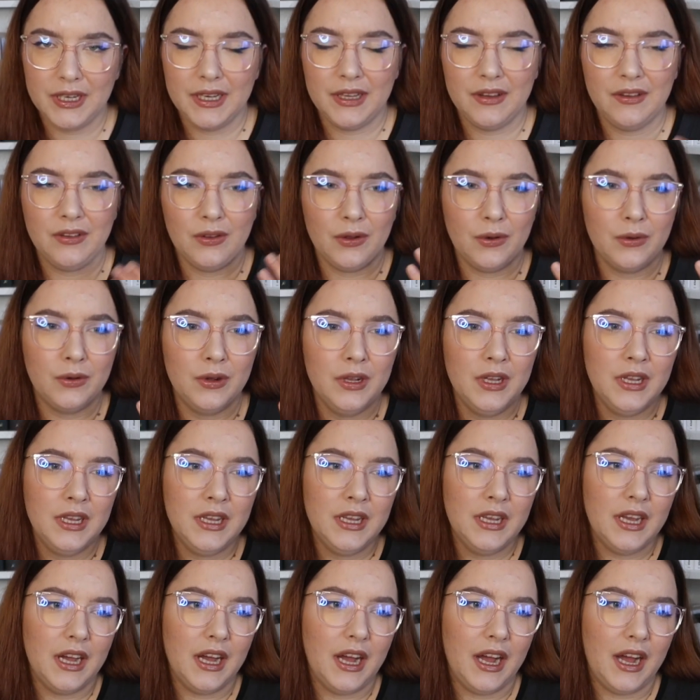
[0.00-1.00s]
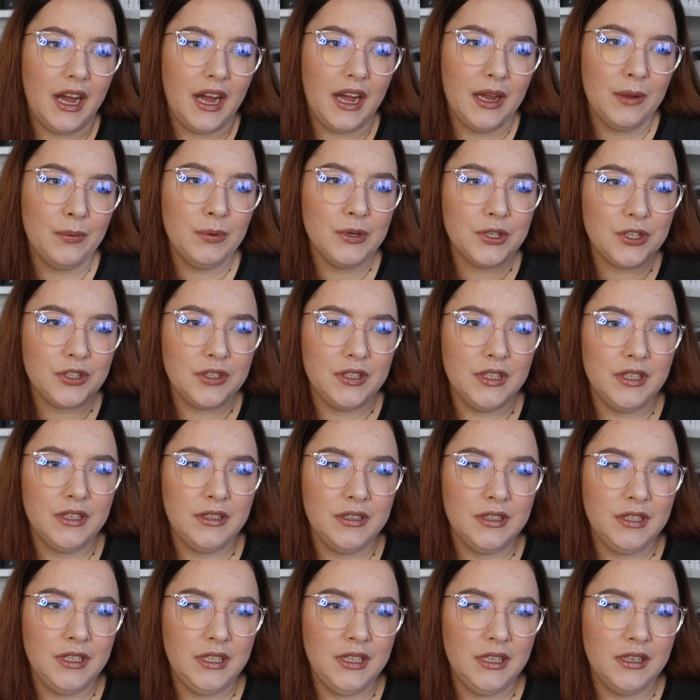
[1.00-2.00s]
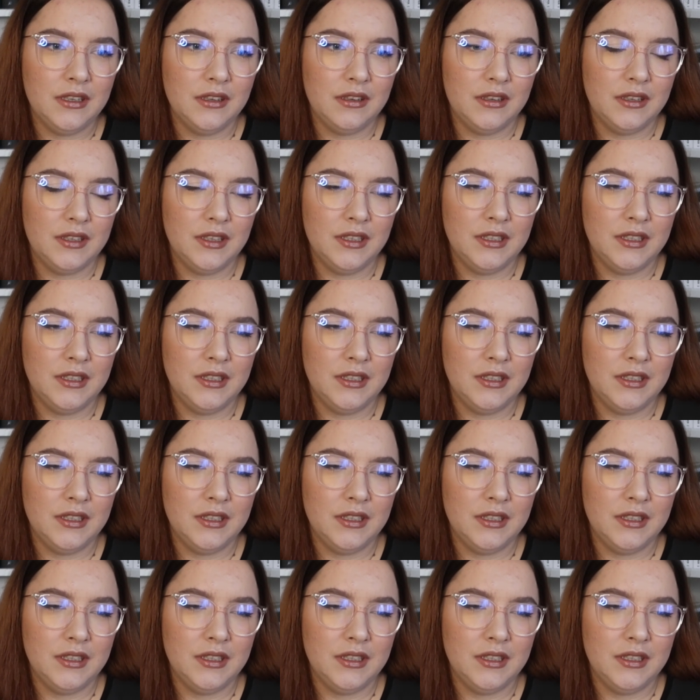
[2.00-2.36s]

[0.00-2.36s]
And so I wished in the